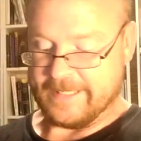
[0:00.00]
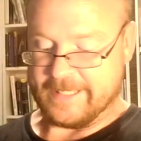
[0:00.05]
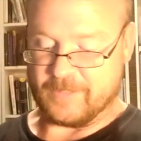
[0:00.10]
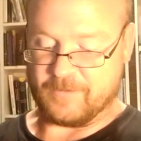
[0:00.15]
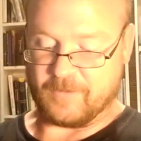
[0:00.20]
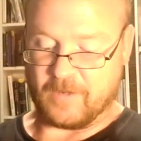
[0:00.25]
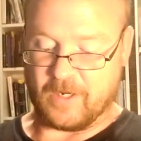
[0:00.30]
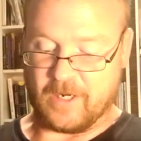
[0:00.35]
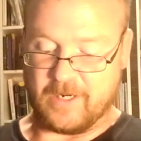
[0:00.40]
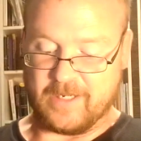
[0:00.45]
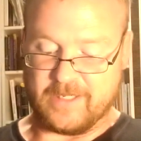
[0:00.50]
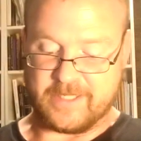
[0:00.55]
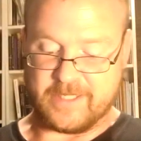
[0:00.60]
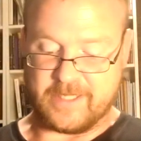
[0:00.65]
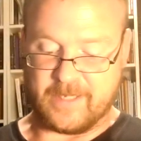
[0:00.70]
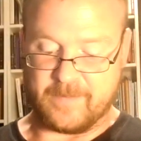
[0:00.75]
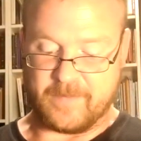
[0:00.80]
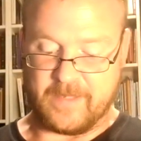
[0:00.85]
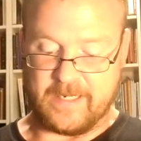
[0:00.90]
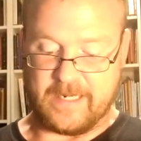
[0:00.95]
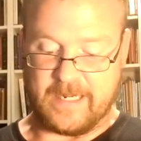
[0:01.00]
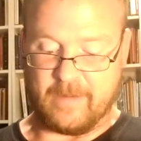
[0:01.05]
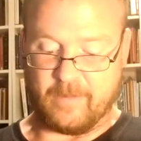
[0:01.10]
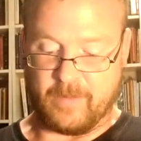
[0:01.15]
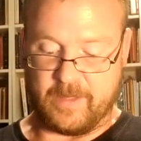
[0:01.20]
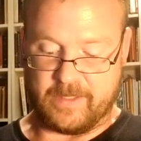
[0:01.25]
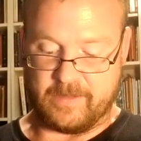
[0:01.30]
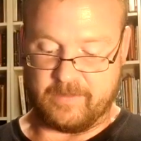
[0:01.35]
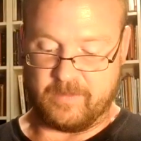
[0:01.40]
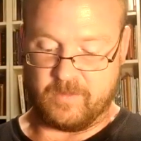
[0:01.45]
as far as something I
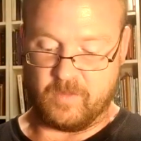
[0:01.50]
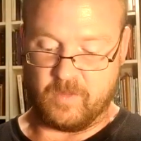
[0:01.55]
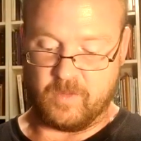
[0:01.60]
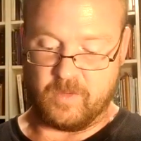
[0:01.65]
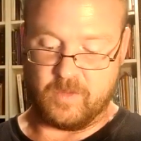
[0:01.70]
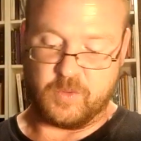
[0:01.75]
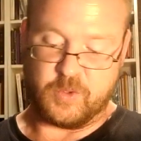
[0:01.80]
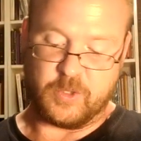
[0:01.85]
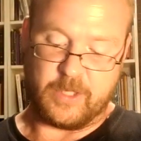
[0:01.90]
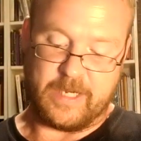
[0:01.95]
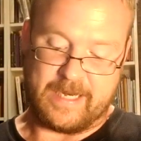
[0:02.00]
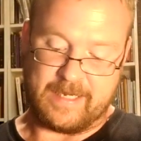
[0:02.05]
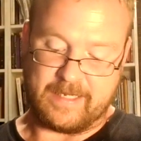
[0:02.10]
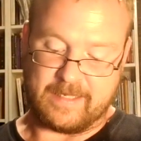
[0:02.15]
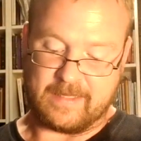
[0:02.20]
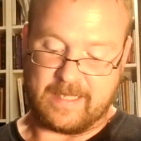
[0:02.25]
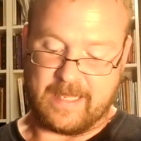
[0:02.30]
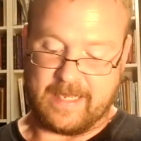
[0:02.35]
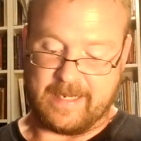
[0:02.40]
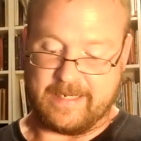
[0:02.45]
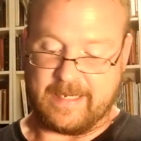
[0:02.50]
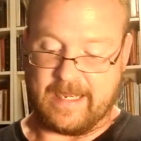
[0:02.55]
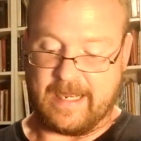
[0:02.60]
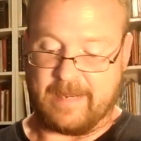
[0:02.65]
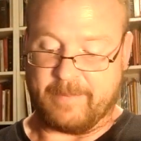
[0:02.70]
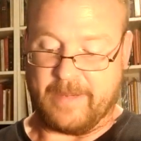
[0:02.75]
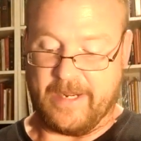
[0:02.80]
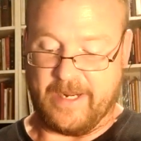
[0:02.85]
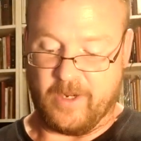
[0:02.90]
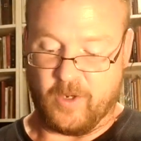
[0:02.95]
would drink like
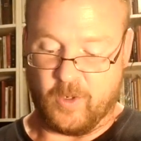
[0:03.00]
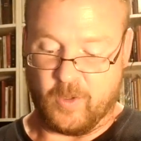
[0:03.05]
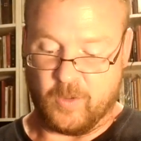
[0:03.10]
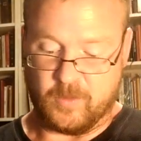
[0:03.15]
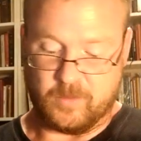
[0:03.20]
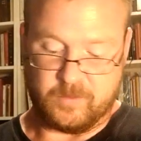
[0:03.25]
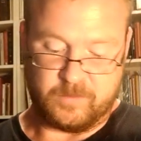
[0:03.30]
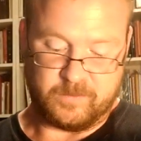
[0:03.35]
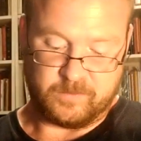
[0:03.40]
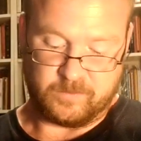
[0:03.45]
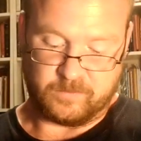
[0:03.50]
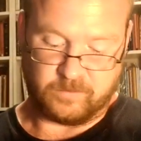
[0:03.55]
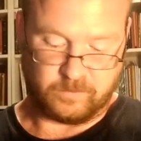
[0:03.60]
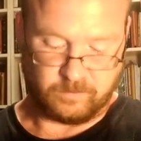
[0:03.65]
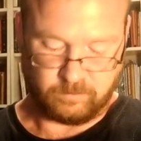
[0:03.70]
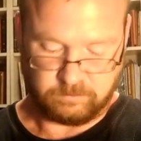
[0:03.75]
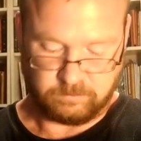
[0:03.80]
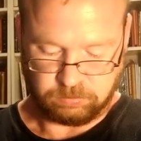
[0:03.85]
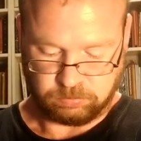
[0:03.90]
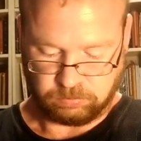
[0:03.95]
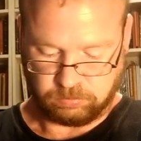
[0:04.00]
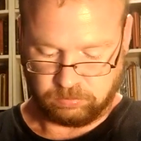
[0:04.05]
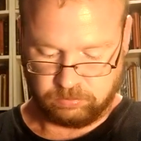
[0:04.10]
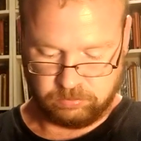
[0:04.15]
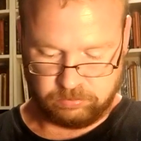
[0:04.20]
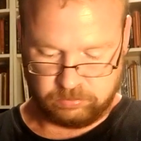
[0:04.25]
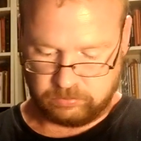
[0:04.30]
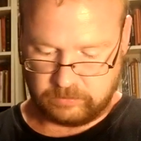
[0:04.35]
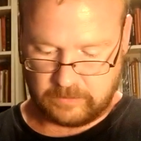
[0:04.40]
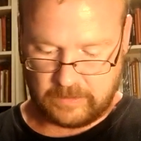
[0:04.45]
on my own,
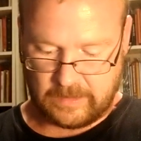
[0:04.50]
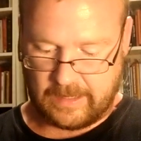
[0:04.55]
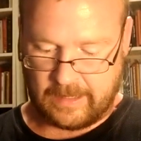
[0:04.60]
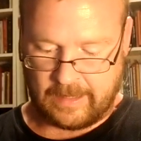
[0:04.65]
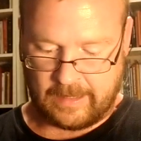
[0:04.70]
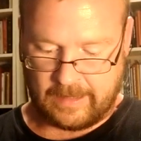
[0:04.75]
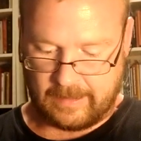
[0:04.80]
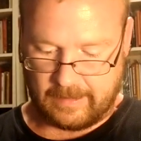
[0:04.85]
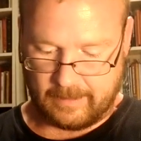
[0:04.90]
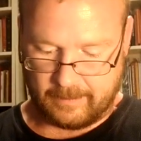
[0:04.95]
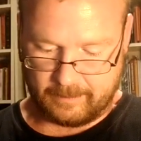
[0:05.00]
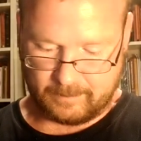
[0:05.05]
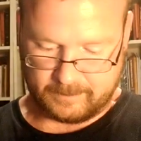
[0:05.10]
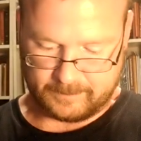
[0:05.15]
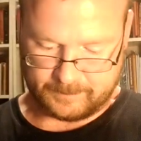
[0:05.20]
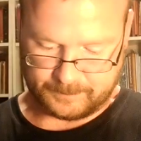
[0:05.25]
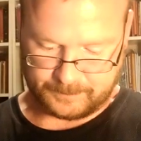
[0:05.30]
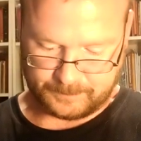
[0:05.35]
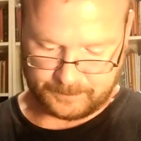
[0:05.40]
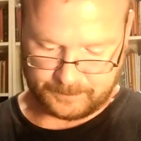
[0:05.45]
um,